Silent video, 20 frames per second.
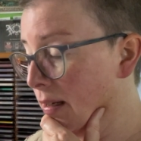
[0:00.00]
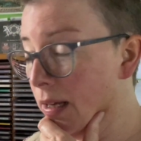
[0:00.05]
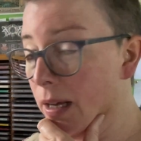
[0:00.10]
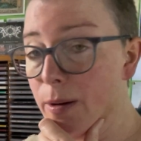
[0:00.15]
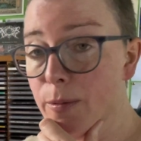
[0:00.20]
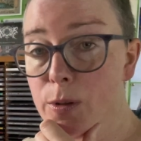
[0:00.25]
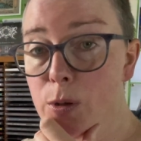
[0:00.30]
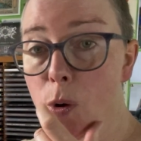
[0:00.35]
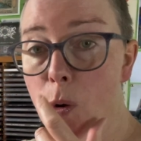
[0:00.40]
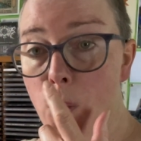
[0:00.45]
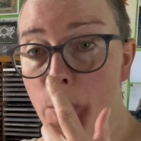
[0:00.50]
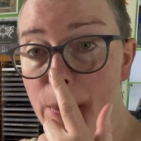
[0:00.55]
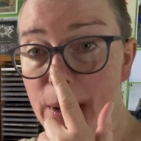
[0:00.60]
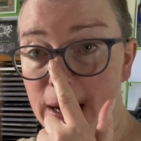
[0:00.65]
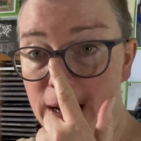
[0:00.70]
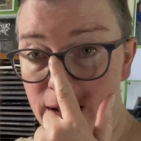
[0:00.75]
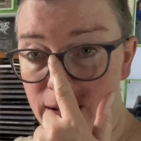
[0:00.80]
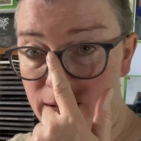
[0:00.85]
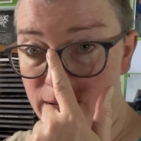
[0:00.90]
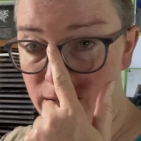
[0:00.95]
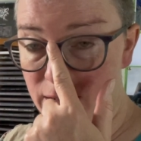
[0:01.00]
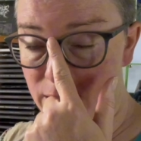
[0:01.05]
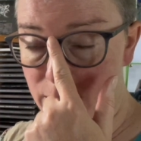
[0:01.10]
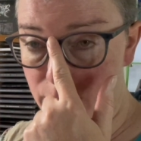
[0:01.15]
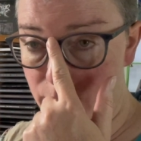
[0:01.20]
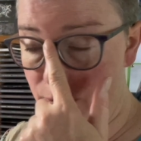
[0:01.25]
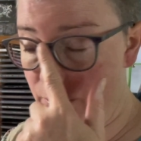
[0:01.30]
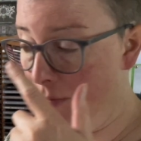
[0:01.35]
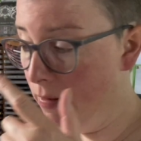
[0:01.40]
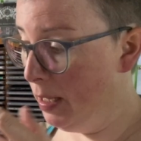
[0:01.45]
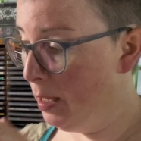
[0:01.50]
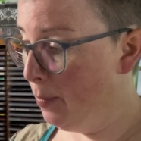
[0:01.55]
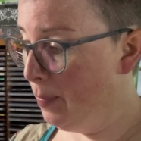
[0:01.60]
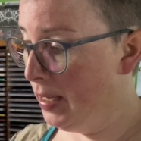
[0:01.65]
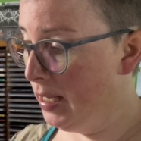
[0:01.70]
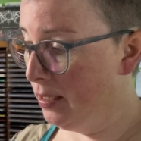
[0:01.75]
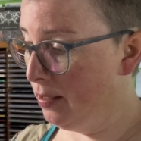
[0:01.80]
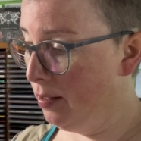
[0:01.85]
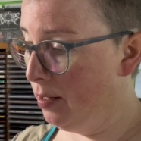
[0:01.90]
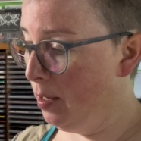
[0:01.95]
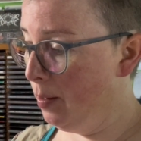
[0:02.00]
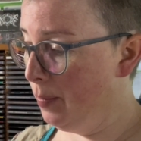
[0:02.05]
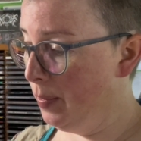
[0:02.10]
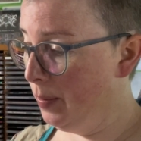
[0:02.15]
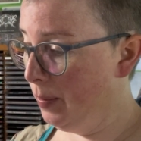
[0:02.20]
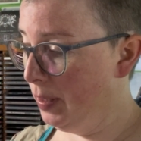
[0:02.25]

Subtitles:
I was hoping to write the pattern up.